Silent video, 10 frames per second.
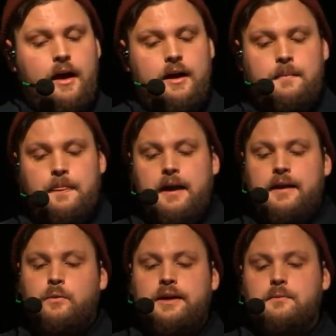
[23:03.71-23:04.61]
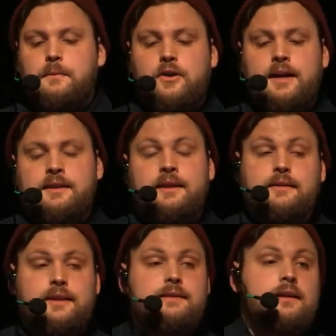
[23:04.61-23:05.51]
And we
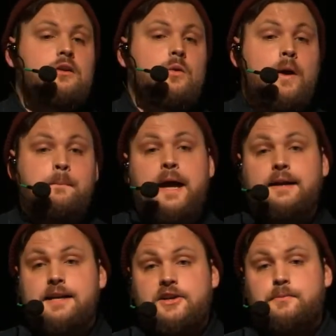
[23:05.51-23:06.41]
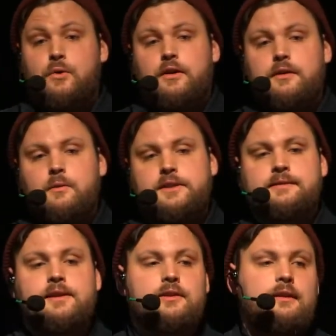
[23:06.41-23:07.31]
created this thing called Webpack Dashboard, which
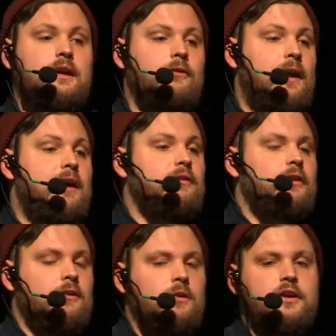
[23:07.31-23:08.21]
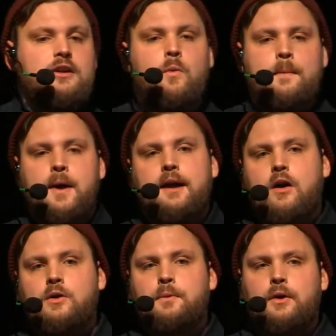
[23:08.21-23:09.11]
essentially, if you're looking at your Webpack
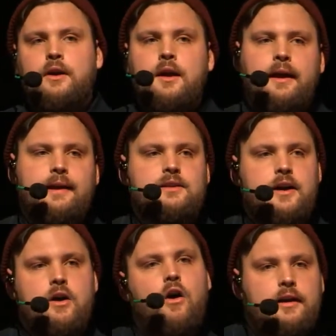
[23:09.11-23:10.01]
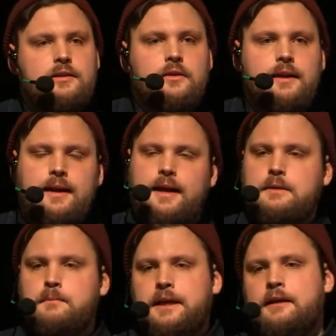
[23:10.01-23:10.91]
output, it's kind of hard to get
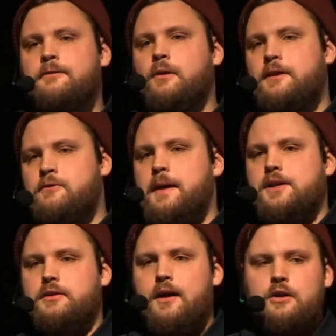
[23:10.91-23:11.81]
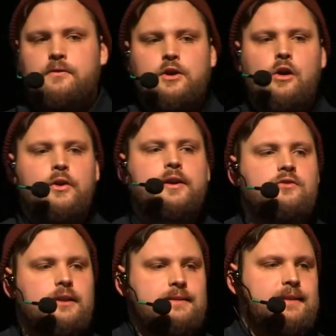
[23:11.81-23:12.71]
any meaningful information out of it. All you can
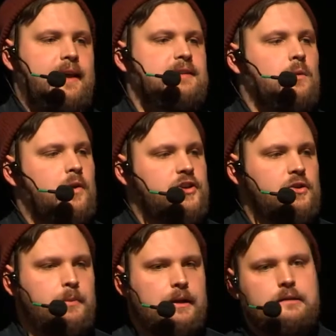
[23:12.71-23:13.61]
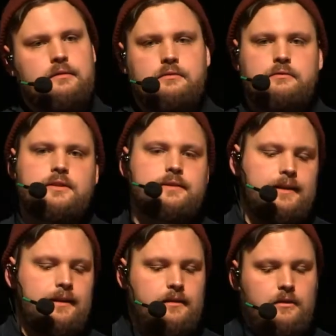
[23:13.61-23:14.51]
really say is that whether your build
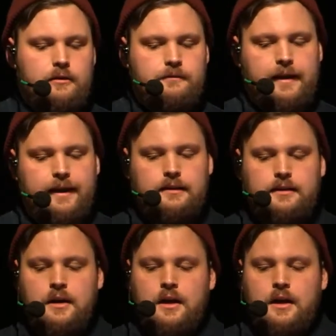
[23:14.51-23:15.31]
succeeded or failed.